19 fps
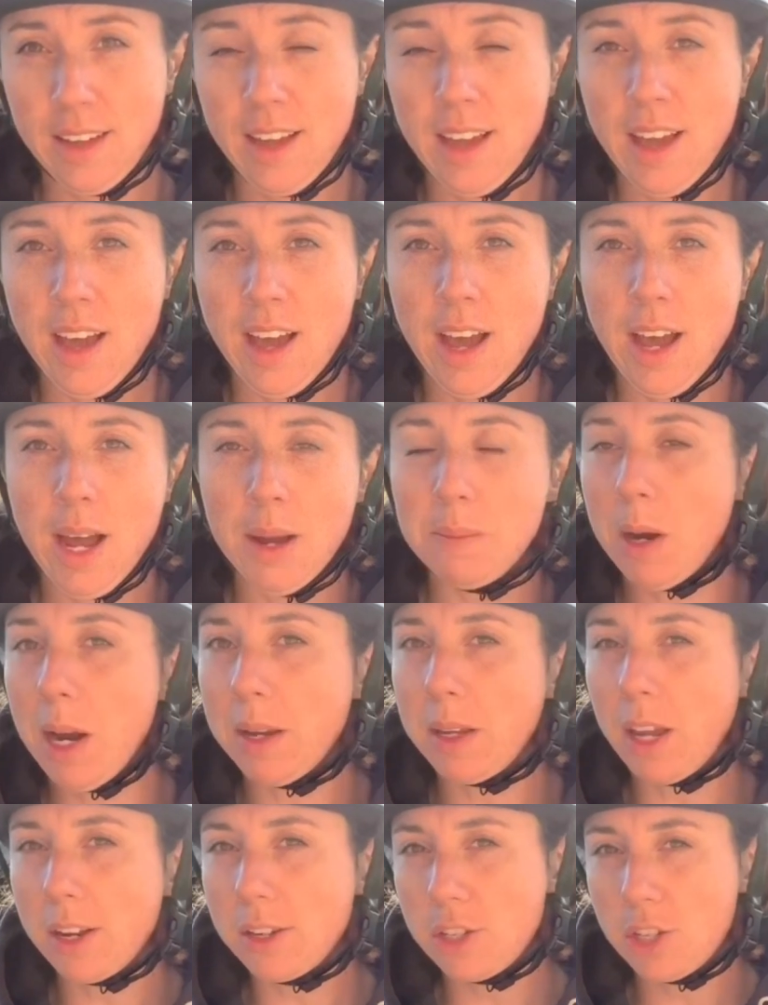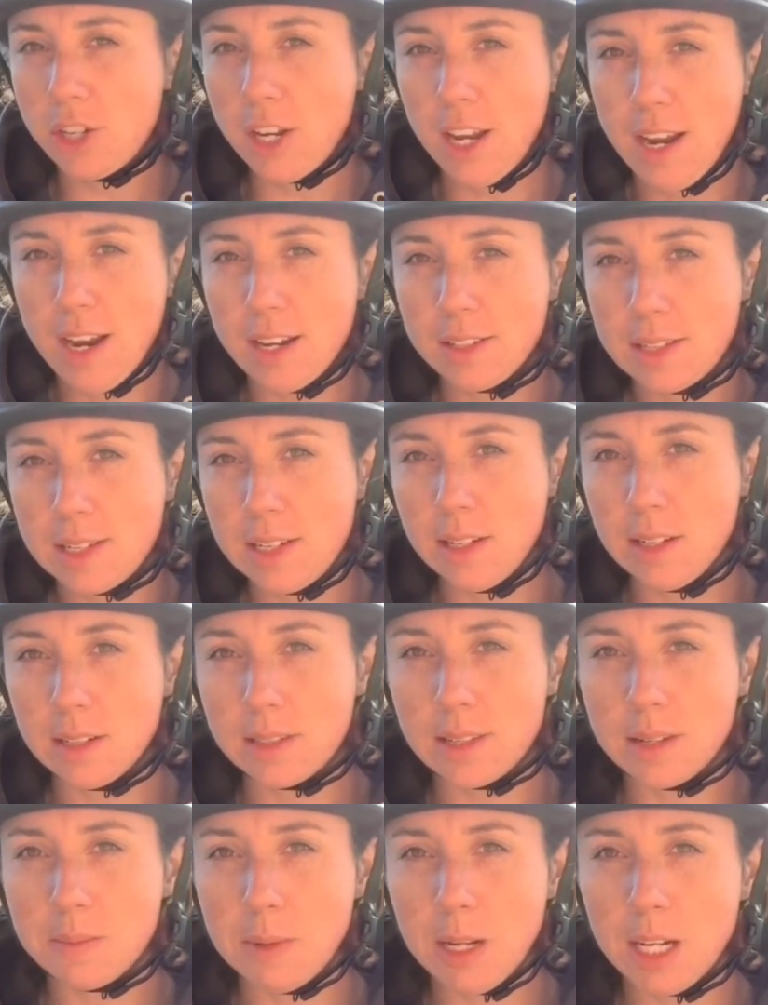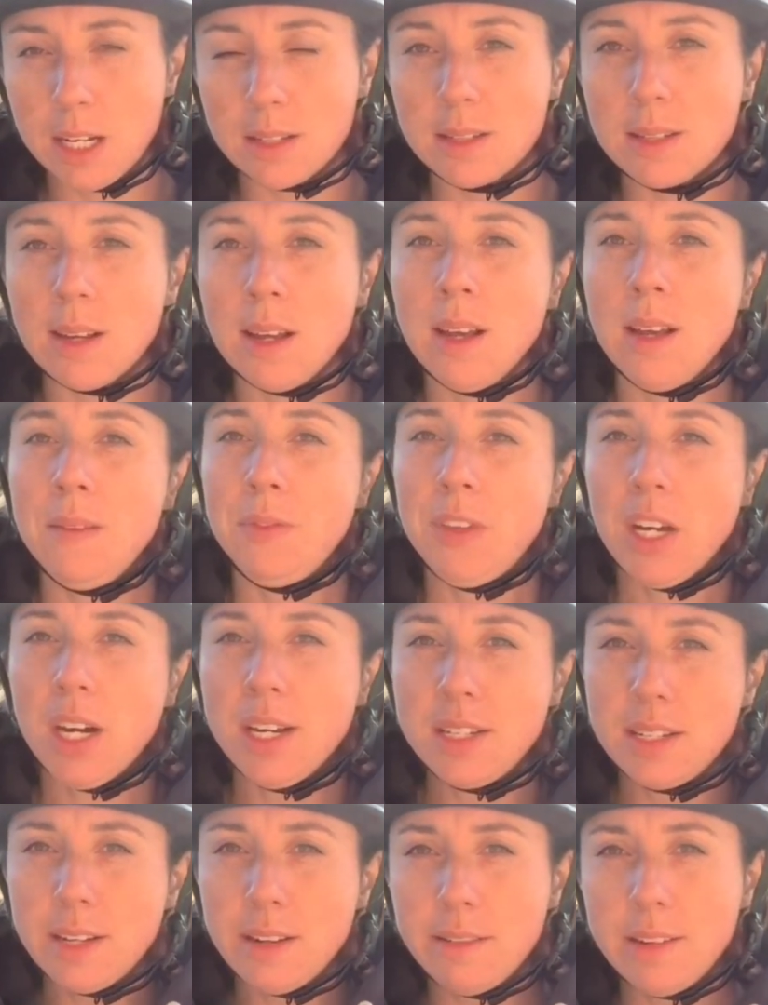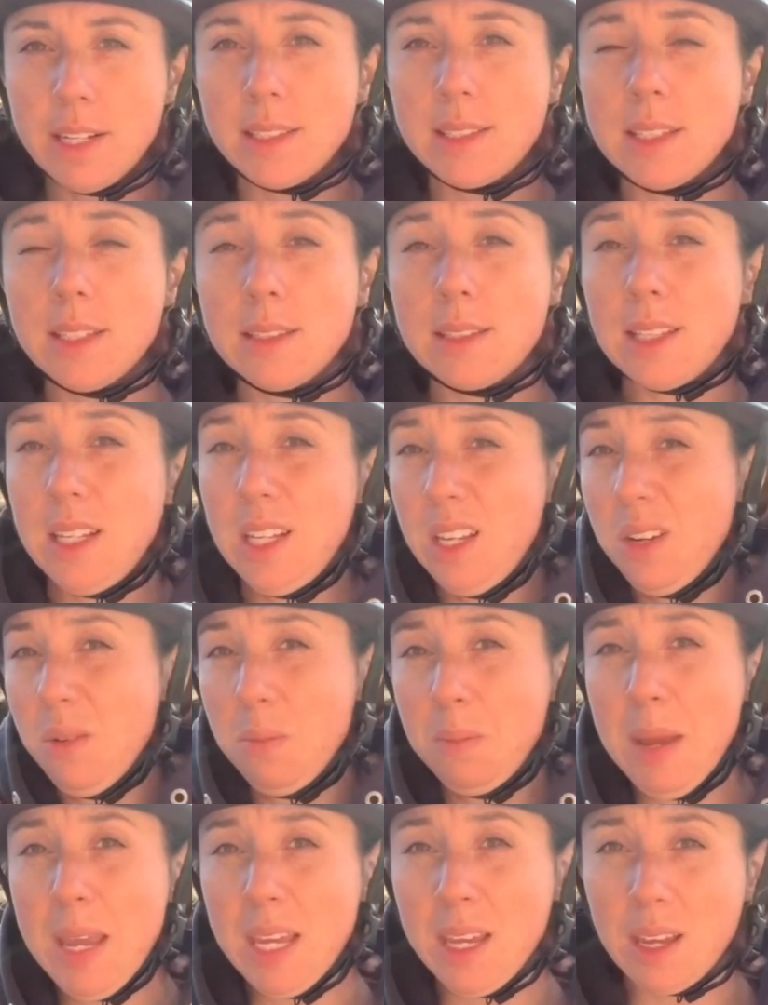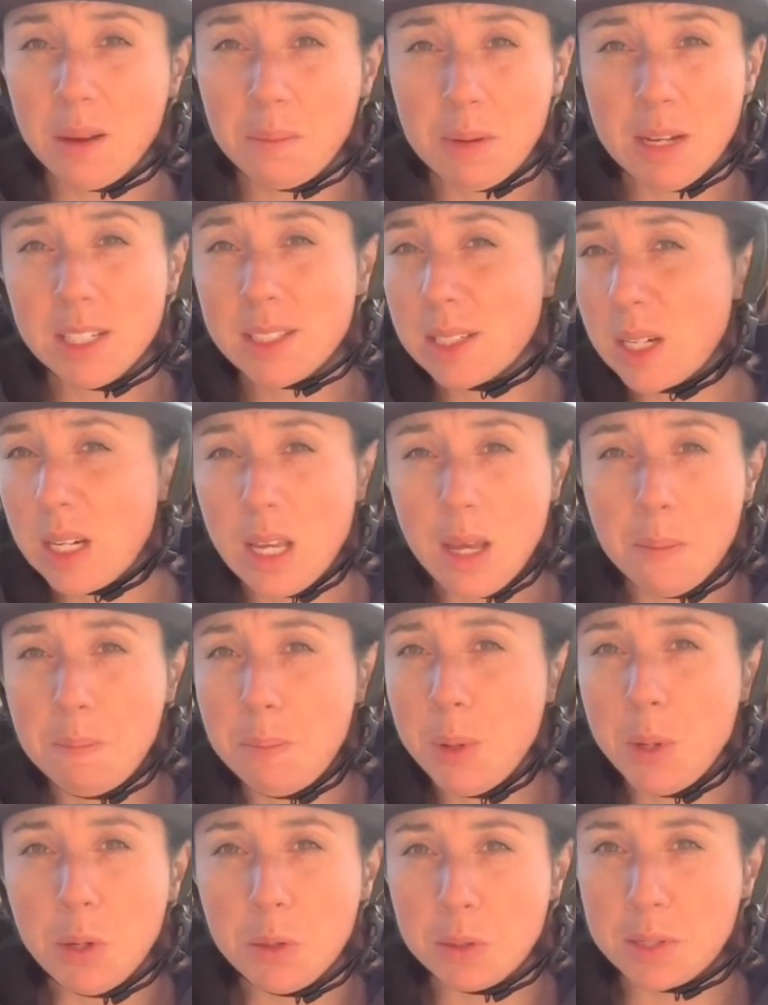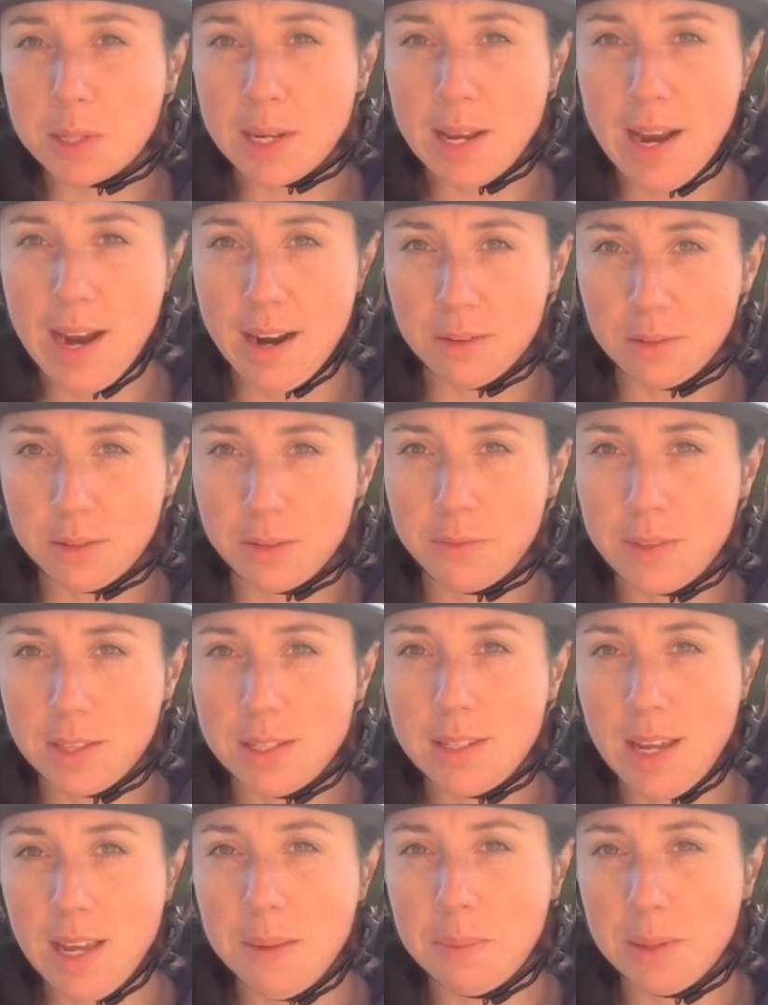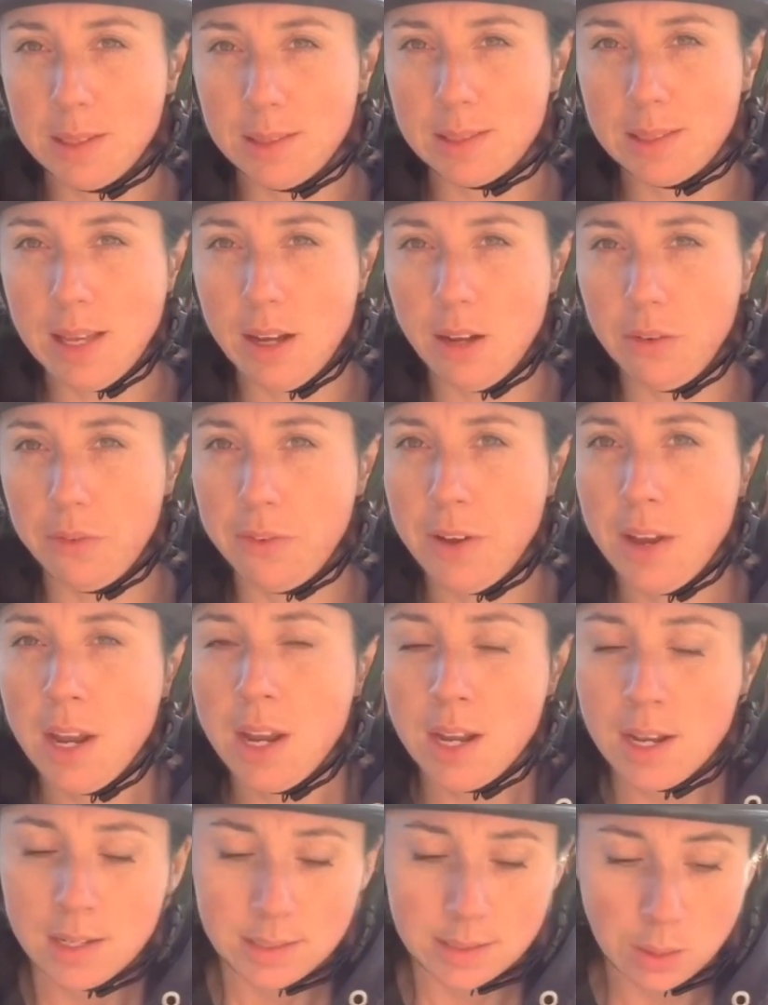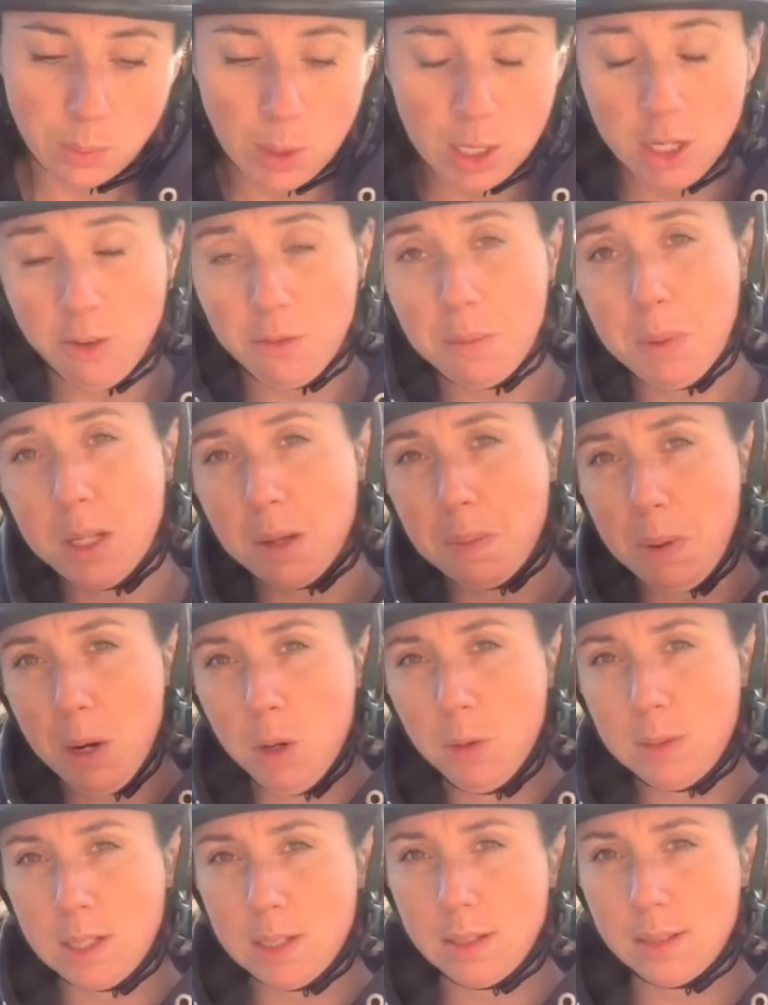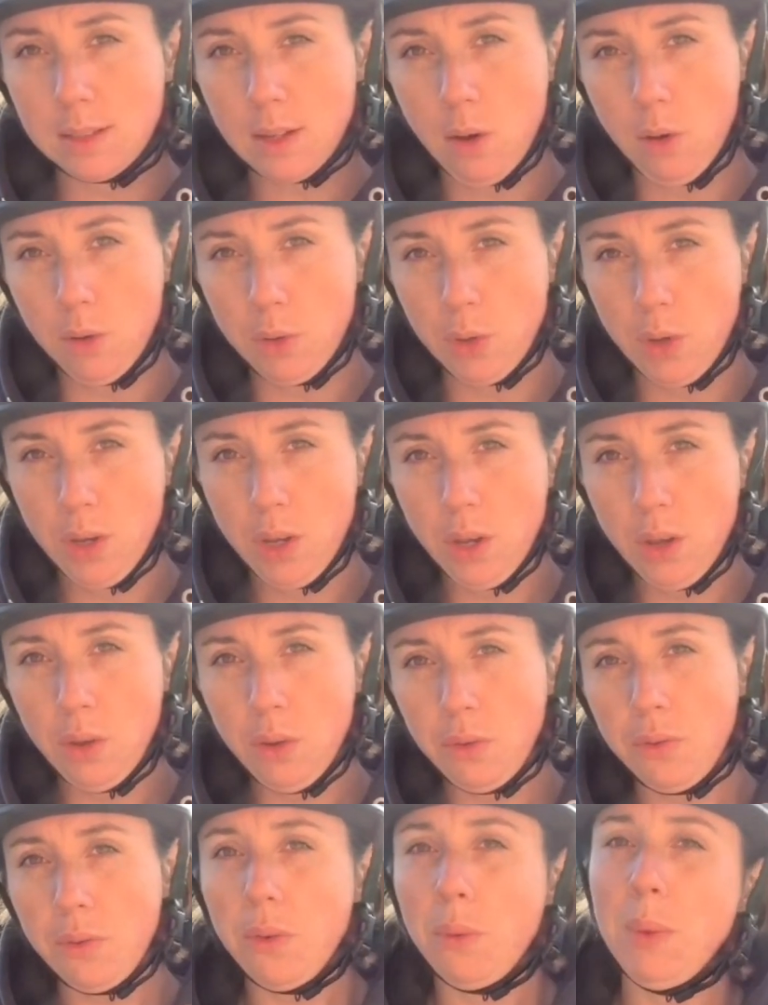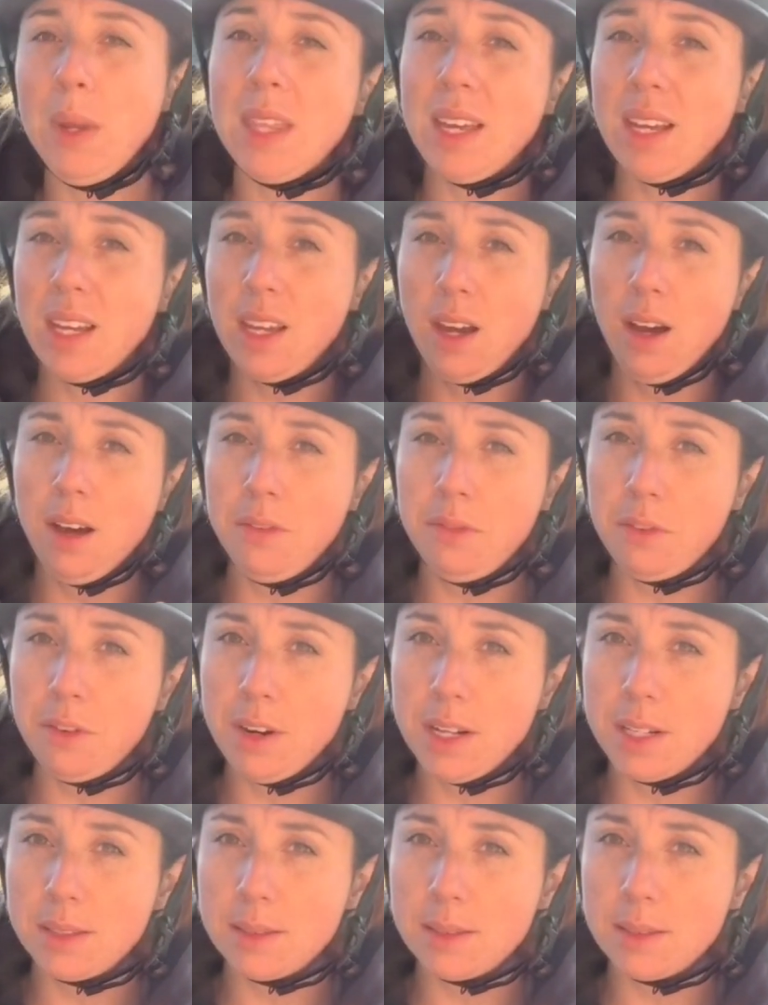I'm going to show you how to do this in a minute. The idea is that you're making basically a boot out of the tape itself. So when you've put the poultice on the hoof, we then cover it